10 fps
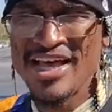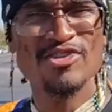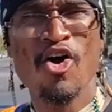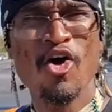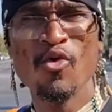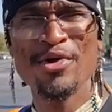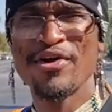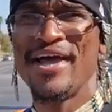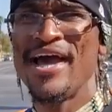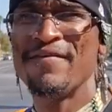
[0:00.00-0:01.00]
That's all who we're
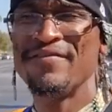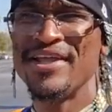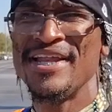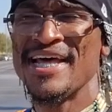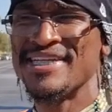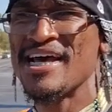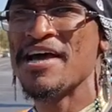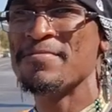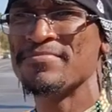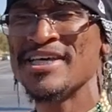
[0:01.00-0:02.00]
going to have in that
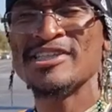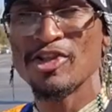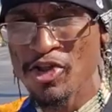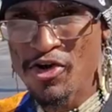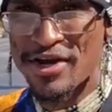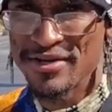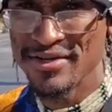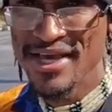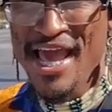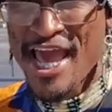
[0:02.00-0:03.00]
time is the Lord.
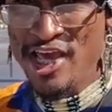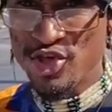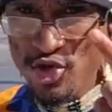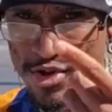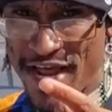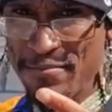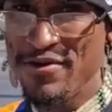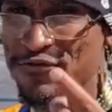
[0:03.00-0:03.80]
And you got to